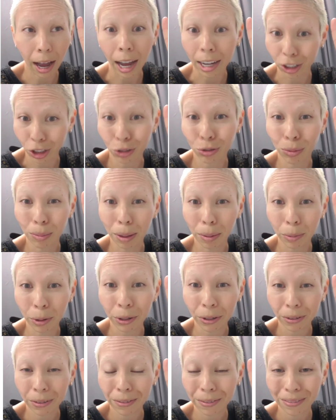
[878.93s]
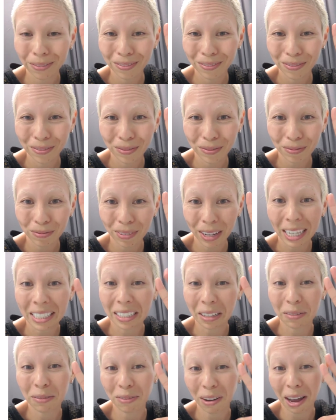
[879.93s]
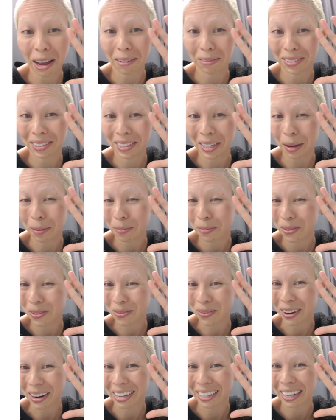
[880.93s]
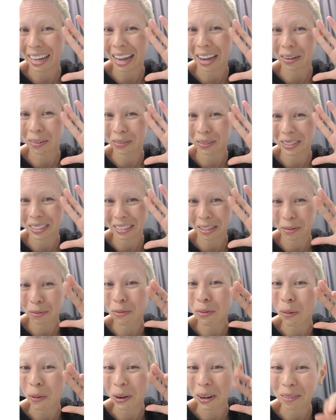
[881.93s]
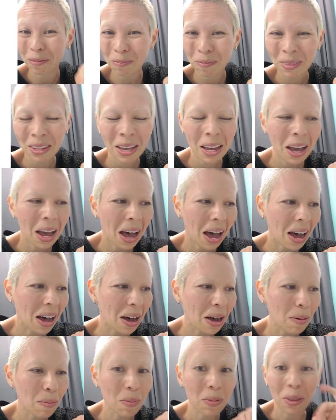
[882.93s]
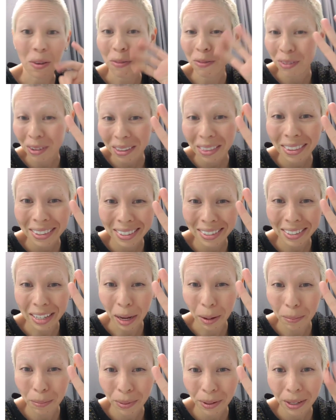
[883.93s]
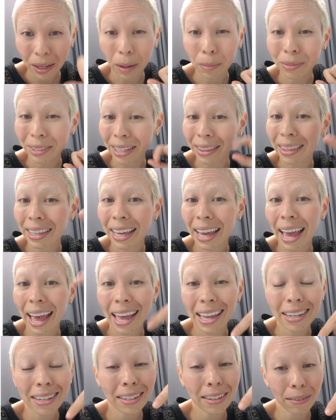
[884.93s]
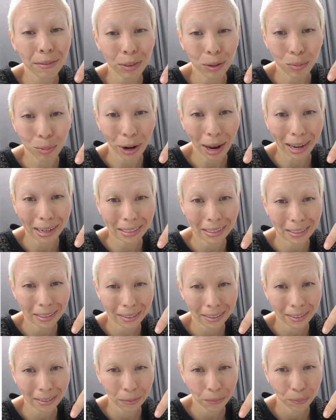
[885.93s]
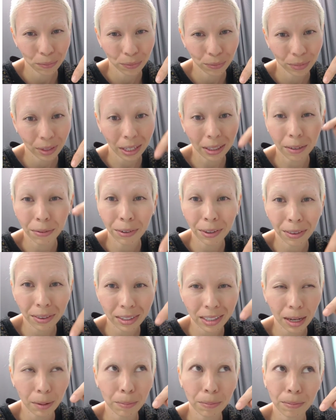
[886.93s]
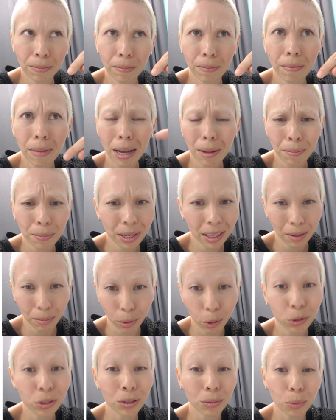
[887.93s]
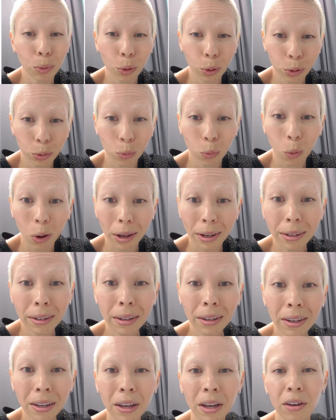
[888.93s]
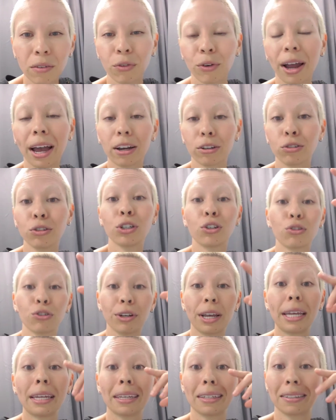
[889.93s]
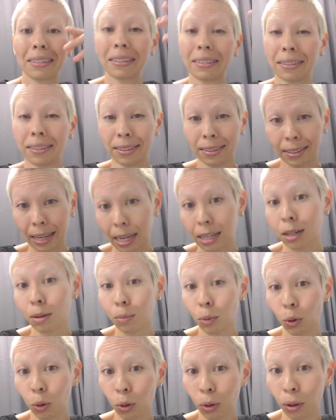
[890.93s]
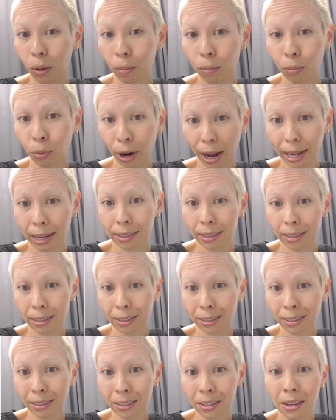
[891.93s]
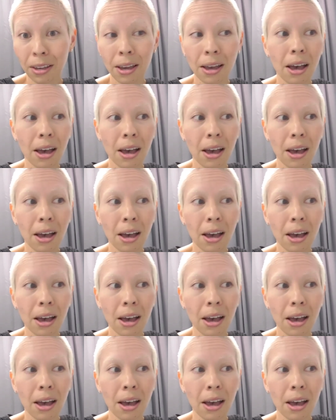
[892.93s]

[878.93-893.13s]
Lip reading: I just remembered. I said 5 steps, right? I only said 4. The 5th step comes at the end of the practice. And the 5th step might be the most important one for actually creating a sustainable practice.